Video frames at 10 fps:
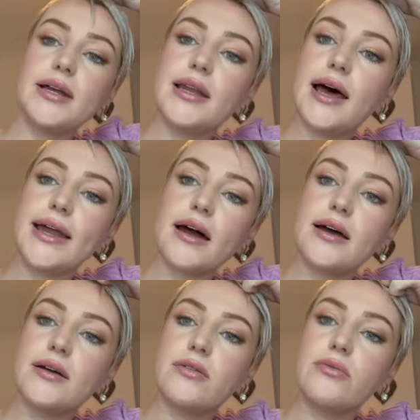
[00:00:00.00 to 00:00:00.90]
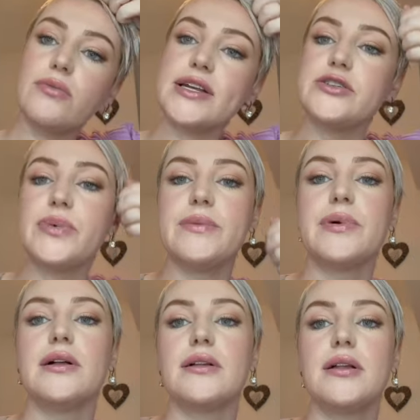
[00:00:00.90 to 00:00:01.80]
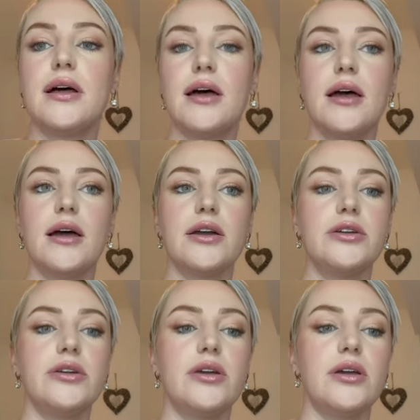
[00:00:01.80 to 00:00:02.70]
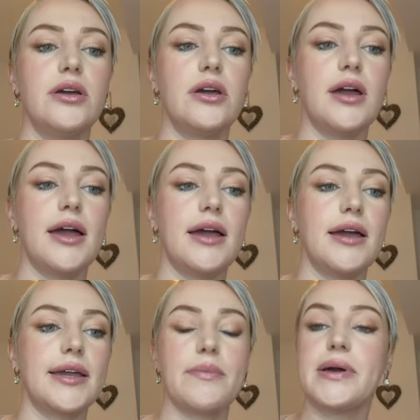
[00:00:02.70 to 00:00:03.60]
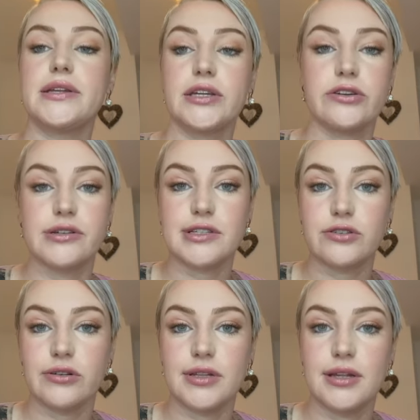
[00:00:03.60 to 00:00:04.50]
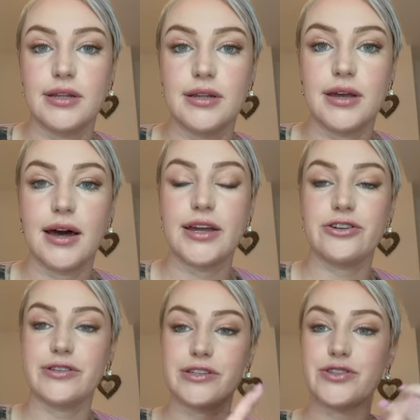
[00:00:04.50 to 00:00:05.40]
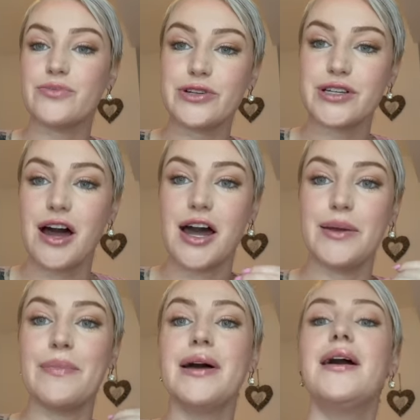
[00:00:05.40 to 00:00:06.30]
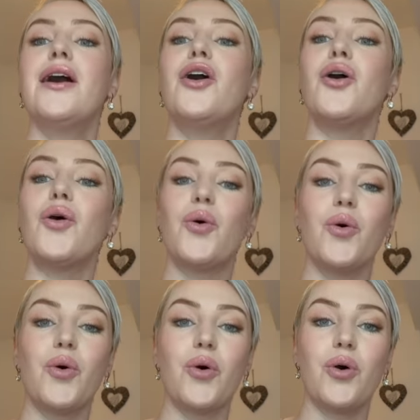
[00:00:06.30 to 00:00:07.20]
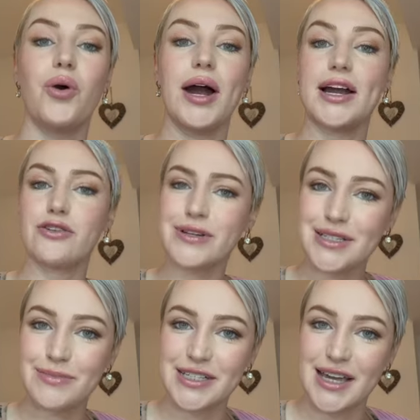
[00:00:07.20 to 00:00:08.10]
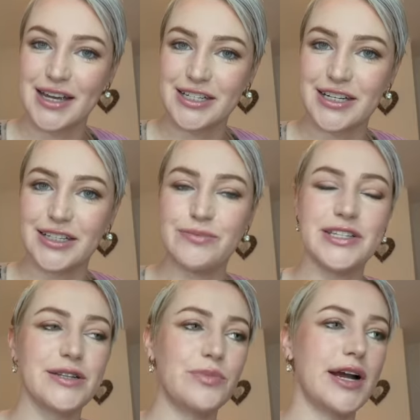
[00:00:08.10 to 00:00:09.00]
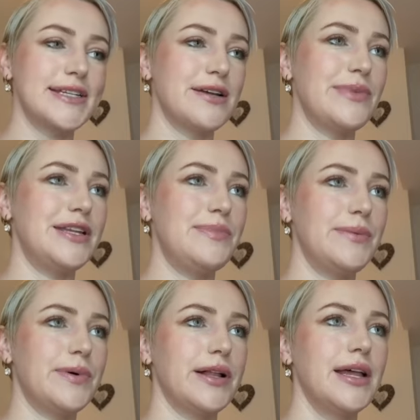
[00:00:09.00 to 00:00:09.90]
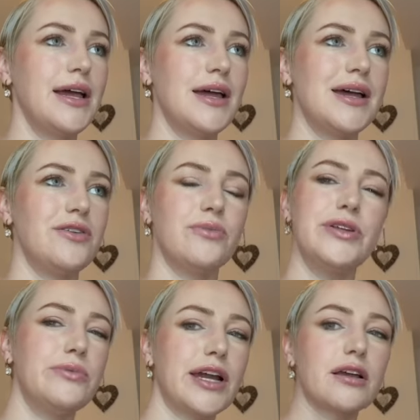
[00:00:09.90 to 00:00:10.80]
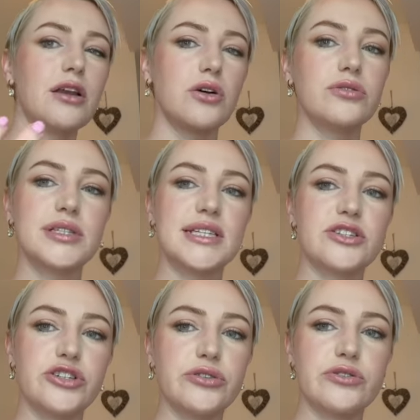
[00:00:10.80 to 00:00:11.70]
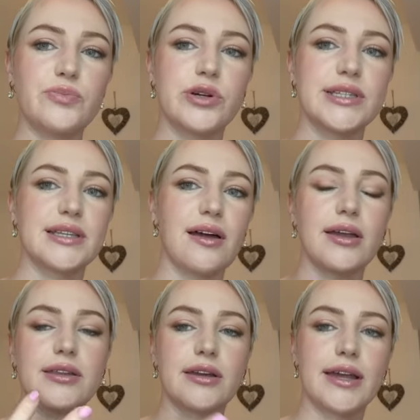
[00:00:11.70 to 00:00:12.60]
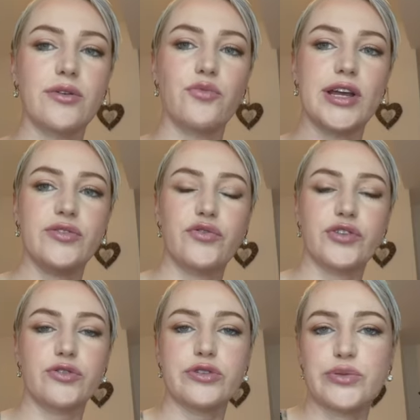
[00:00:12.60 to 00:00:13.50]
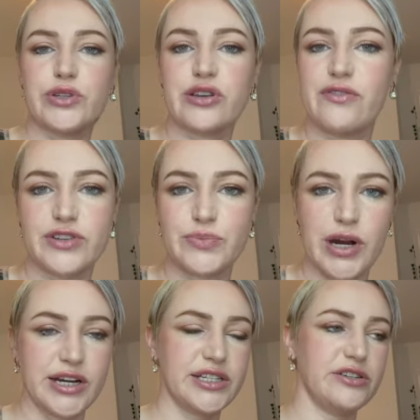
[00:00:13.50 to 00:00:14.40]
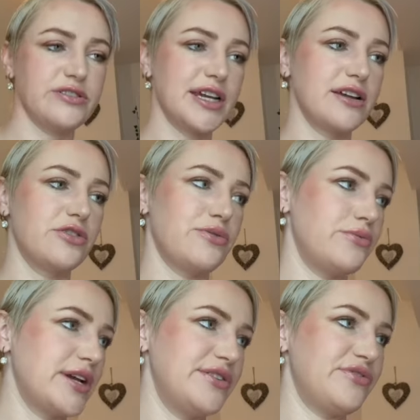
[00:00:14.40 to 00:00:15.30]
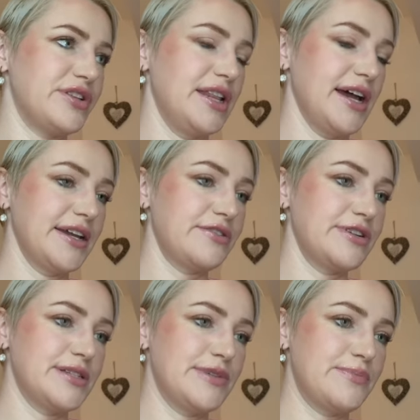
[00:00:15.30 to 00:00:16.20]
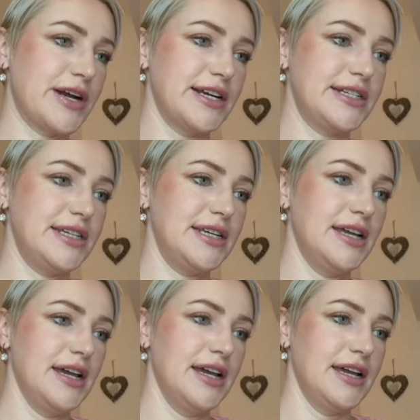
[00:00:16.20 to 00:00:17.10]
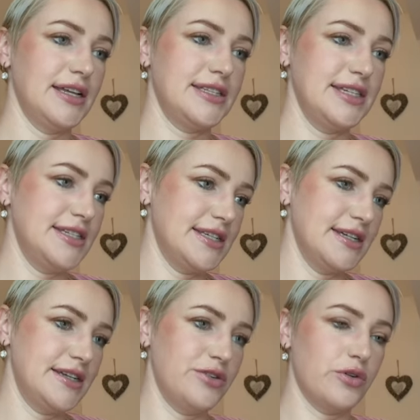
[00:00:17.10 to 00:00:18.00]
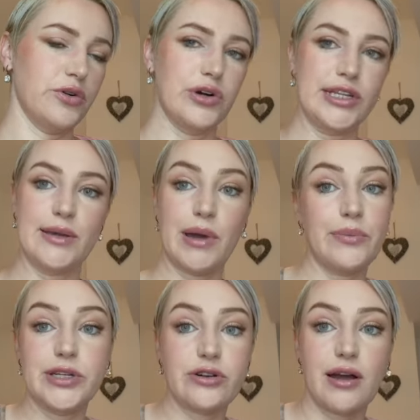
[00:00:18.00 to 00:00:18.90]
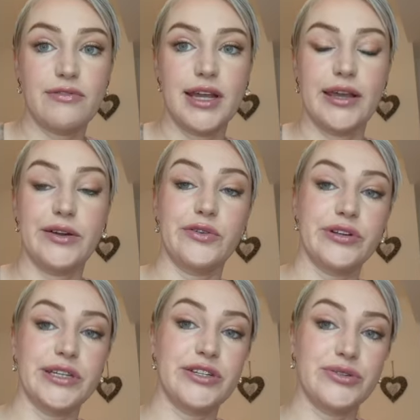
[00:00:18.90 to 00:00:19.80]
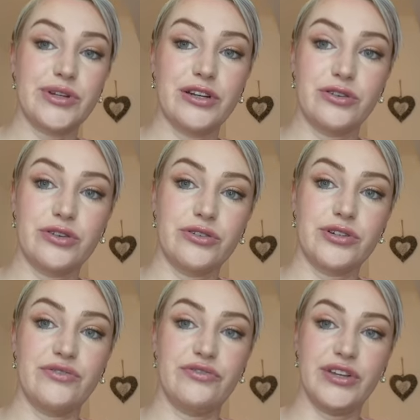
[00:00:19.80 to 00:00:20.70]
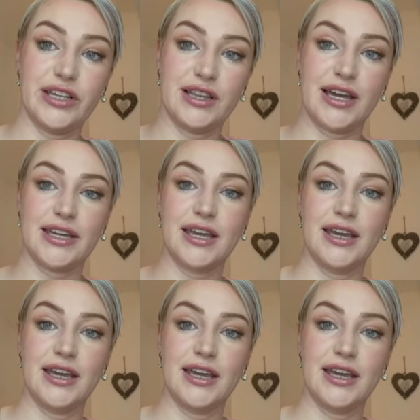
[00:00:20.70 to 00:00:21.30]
like, when do people get pedicures done? Either in the summertime or at Christmas. Actually, you'd be surprised how many people normally wear closed shoes, but it's like they're getting ready for the Christmas office party, or they're getting ready for the like Christmas party season, or they might be traveling, or they just want to look good and feel like